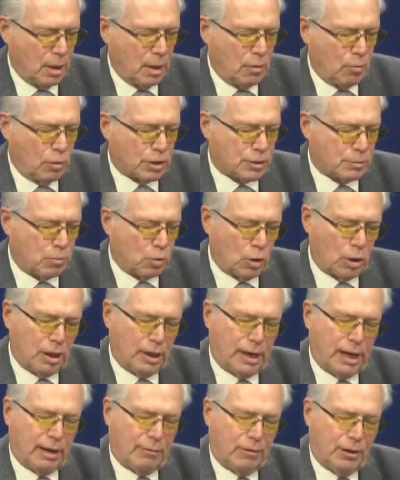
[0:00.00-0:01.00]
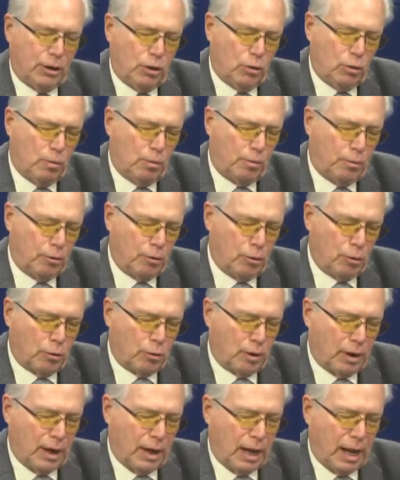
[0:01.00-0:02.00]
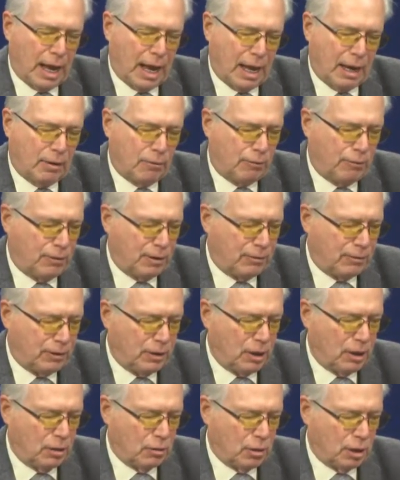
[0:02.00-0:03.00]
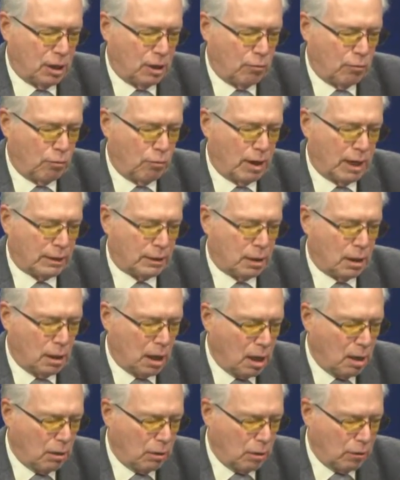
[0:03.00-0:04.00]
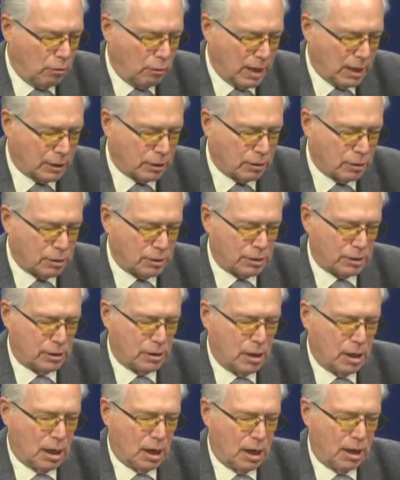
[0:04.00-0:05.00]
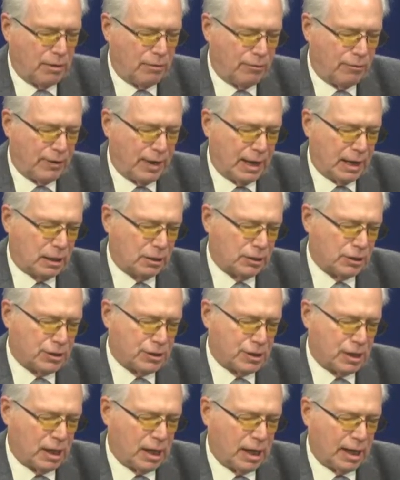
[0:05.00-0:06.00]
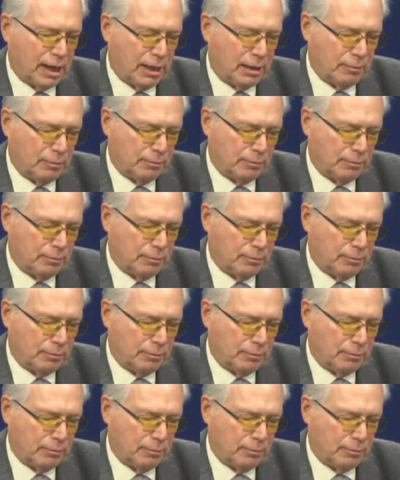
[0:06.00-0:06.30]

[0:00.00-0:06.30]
Westmoreland Avenue Brewery and fifty unit rent, uh, rentals unveil design.